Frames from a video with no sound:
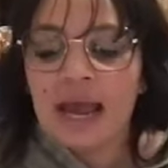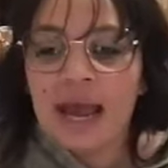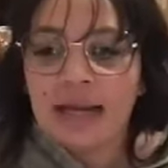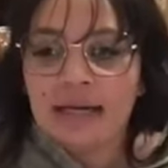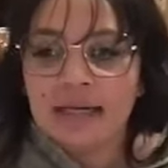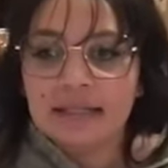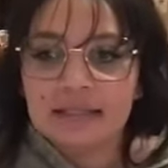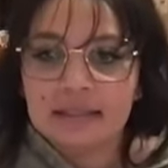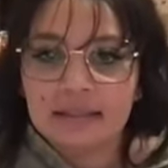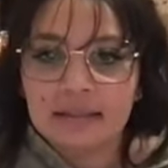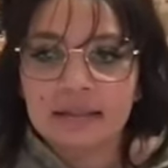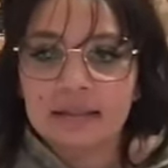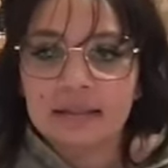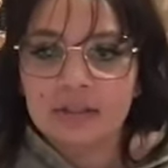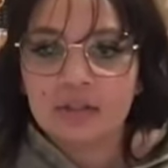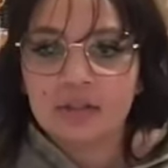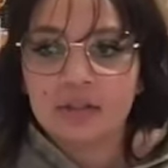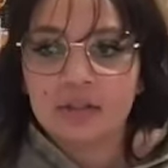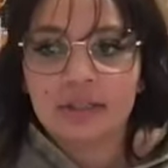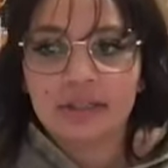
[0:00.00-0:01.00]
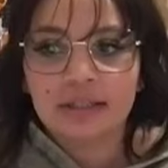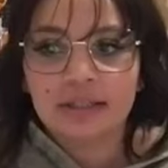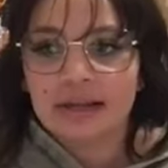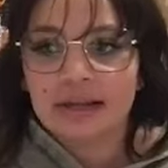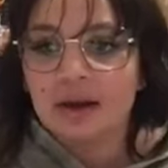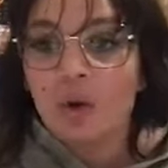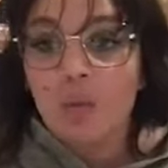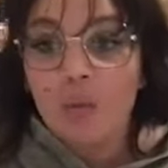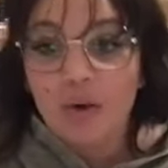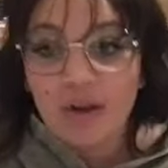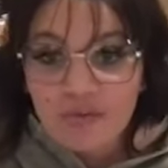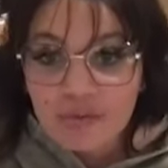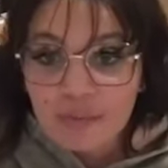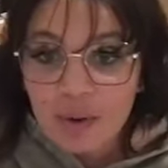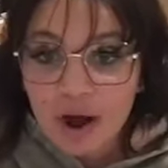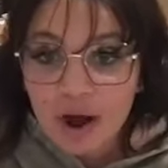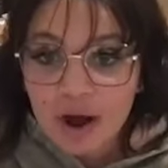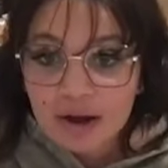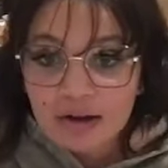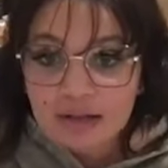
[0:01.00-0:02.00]
And it's literally like a whiff
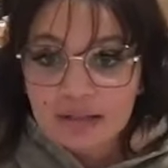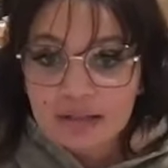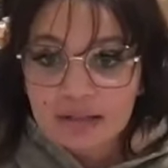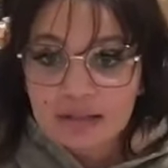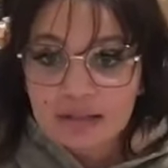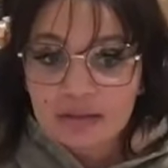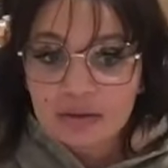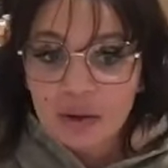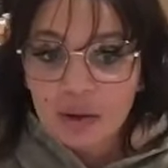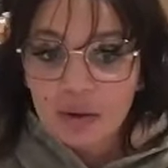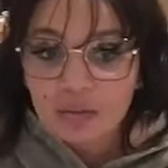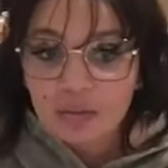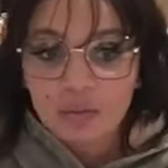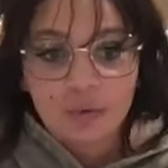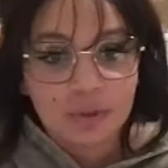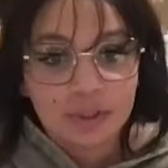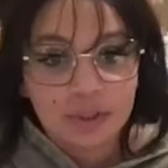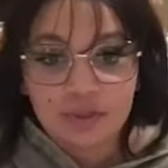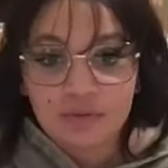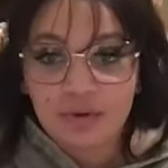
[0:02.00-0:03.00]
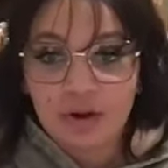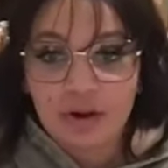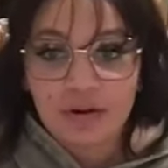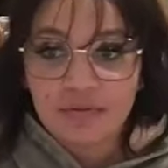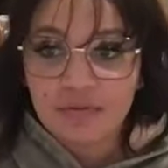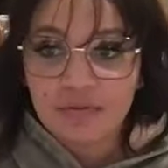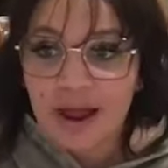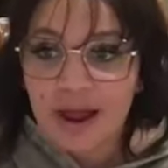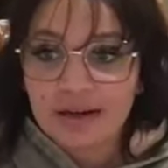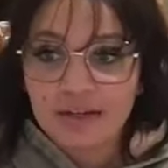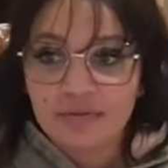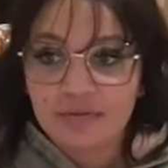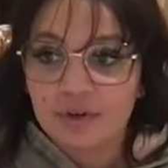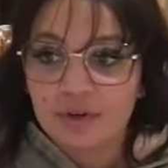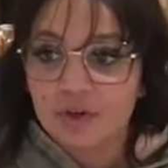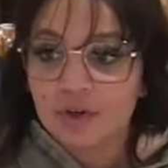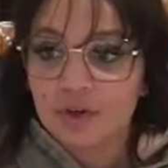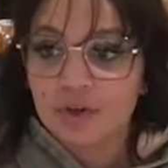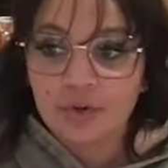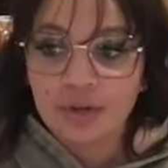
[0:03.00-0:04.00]
box which fun fact if
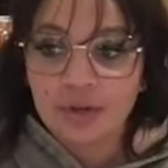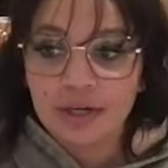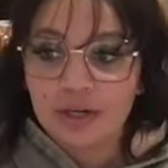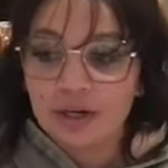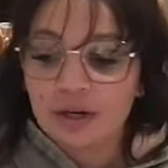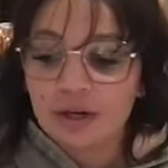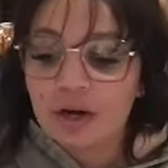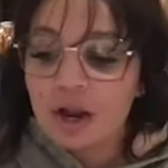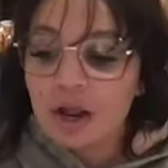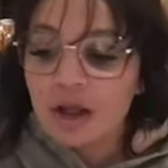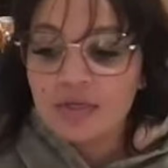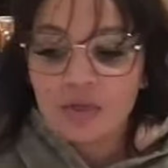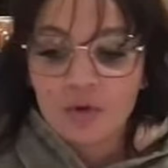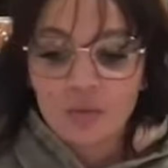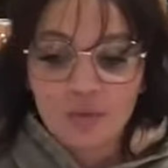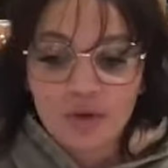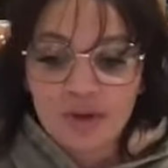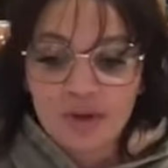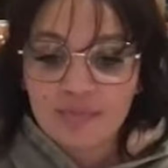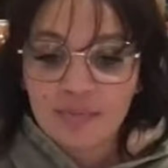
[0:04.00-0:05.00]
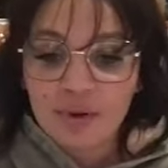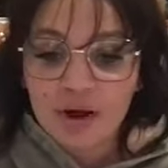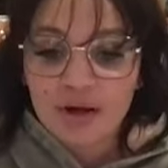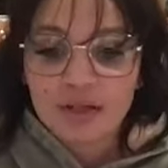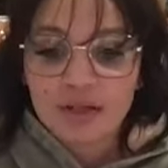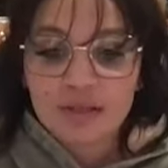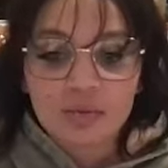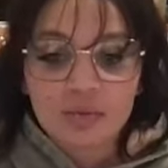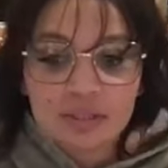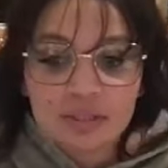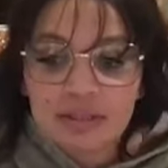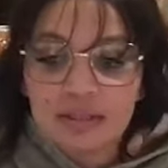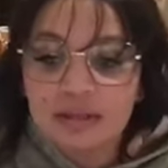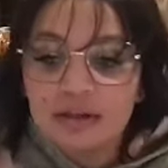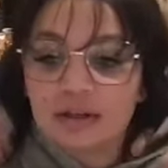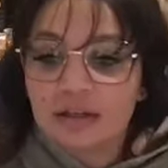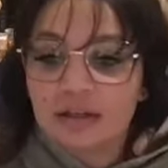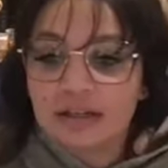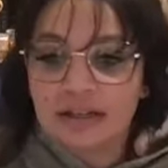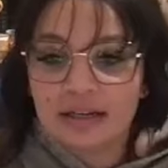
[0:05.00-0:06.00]
you're new here the whiff box was
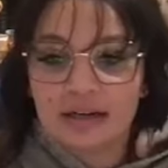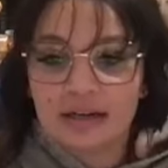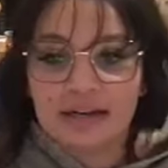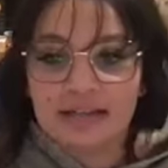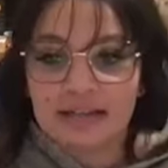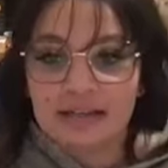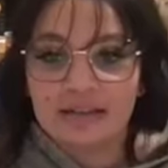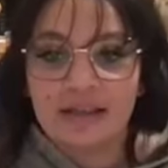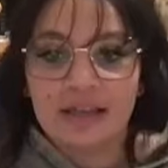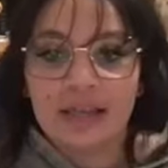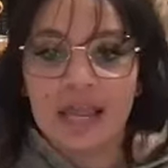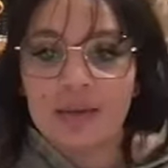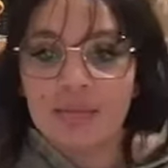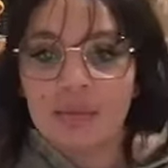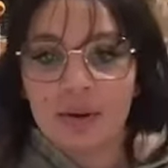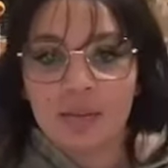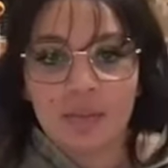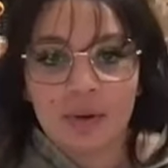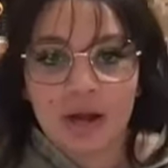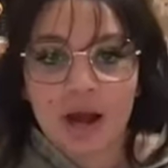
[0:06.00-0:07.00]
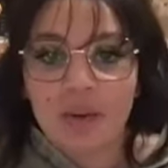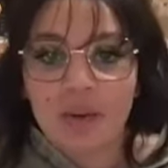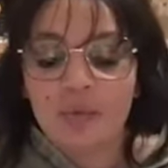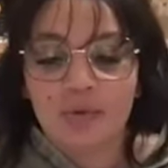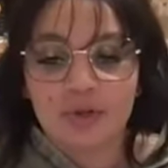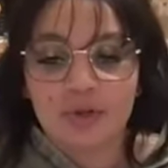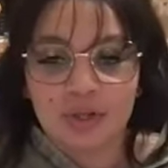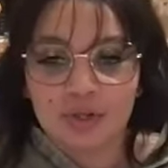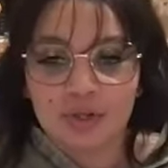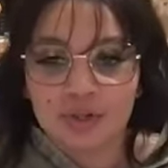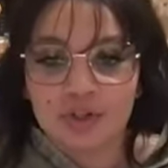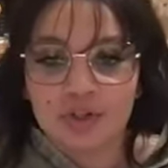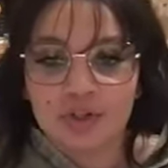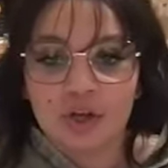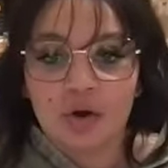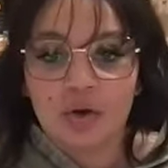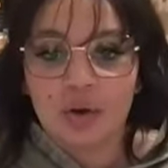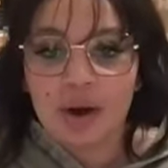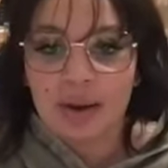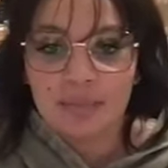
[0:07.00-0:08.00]
literally an idea that came up a couple years
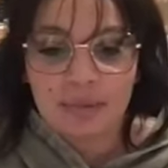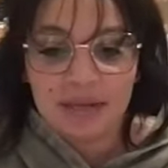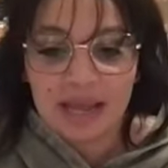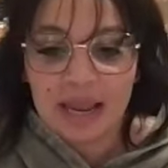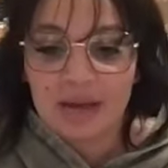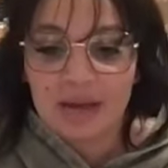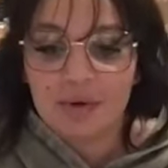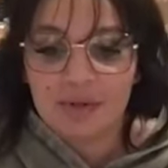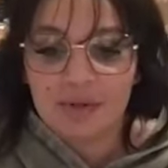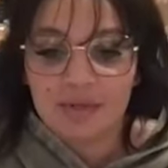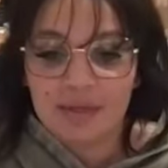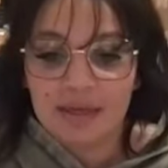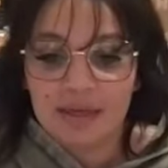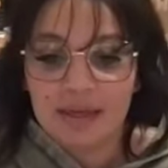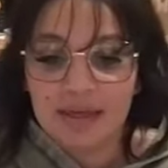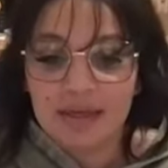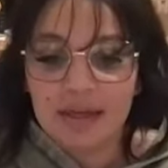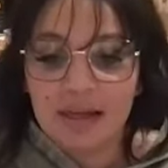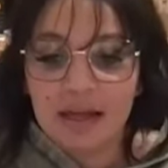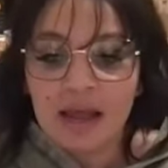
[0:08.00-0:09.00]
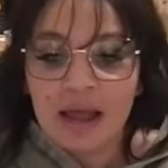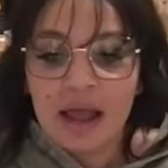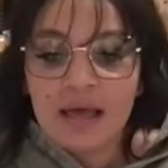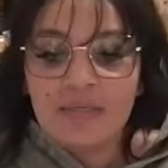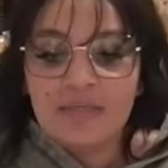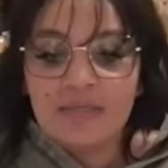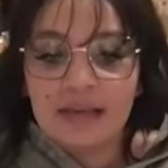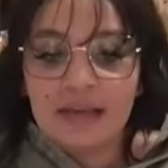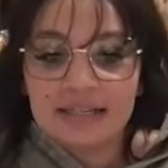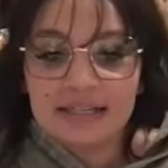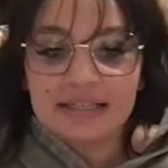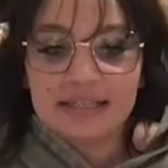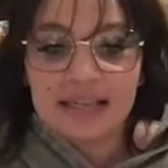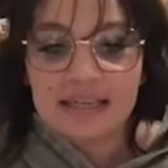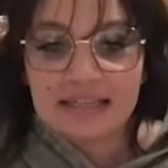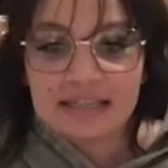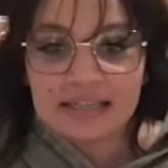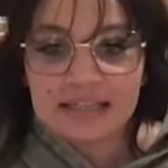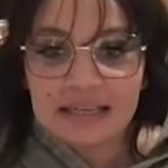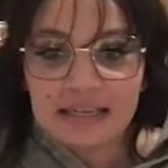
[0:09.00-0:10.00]
ago and became a thing that
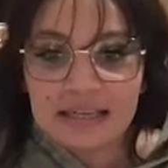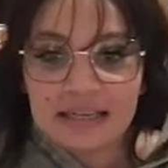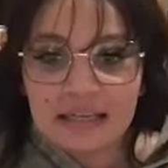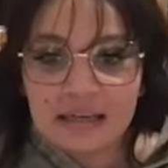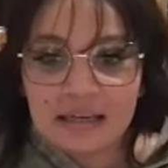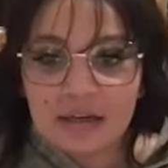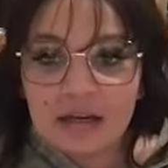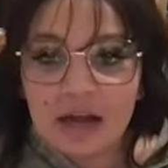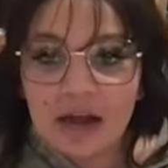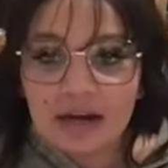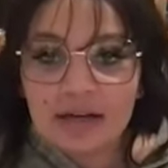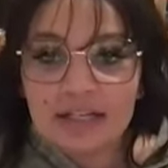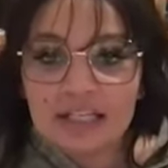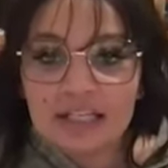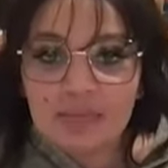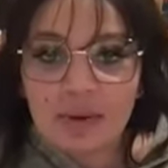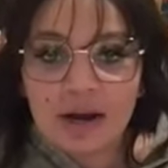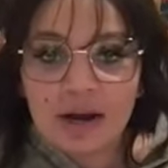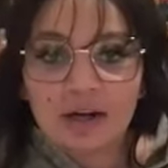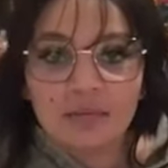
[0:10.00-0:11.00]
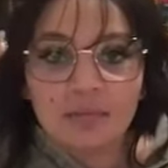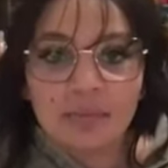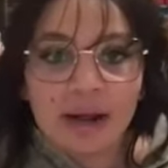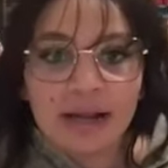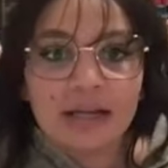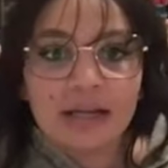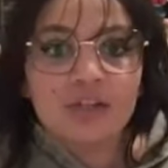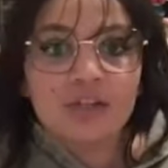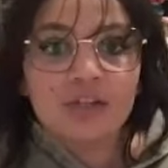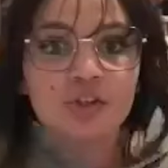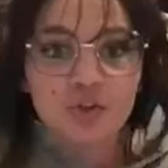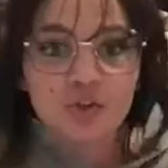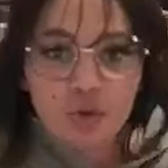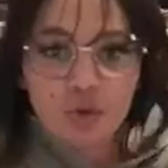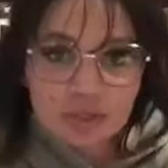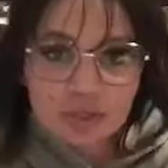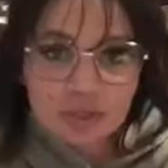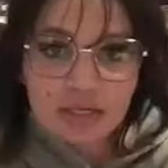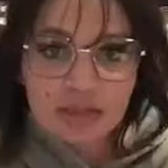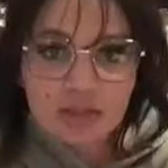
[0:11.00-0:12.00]
Scentsy got inspired by
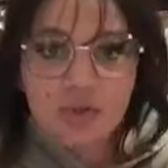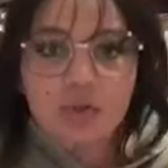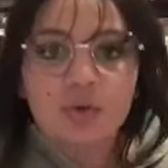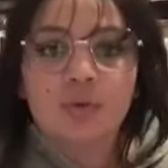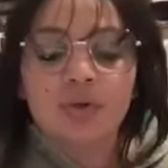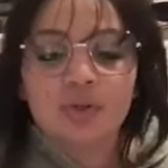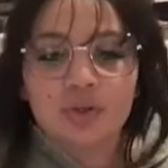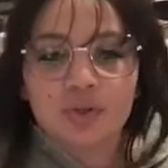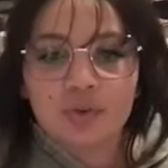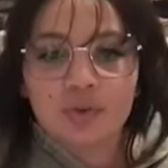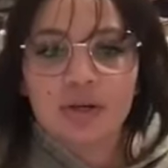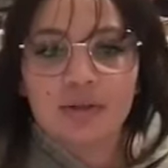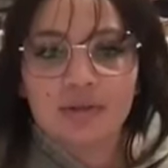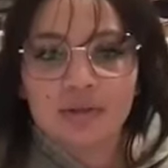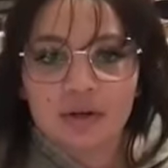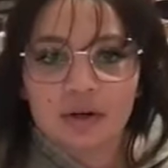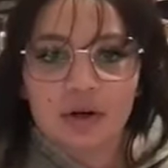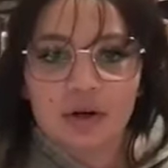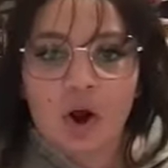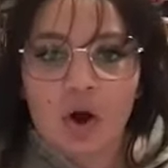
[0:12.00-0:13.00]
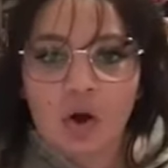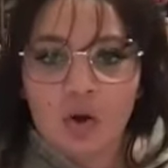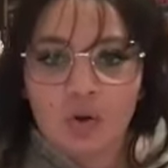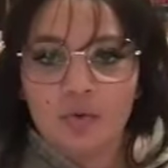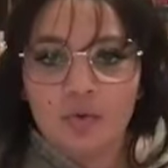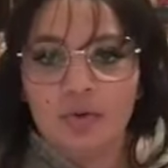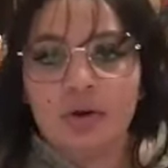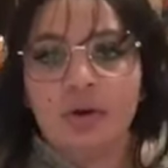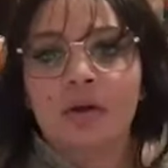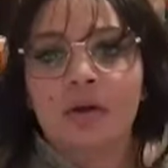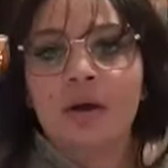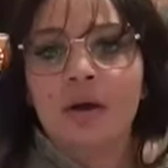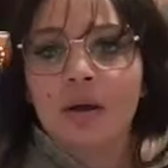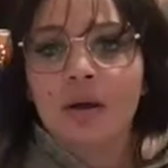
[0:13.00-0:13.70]
consultants who were doing their own